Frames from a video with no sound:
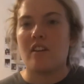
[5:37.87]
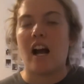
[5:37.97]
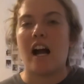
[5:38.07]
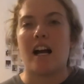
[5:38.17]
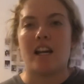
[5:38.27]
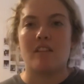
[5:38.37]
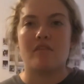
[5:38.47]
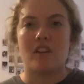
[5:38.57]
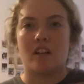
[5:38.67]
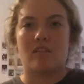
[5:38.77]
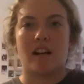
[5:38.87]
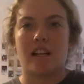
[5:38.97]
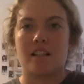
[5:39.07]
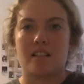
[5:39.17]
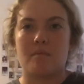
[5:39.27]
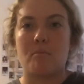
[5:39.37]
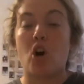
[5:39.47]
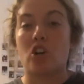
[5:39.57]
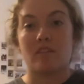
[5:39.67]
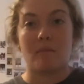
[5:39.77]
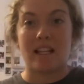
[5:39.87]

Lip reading: I fundraise part of my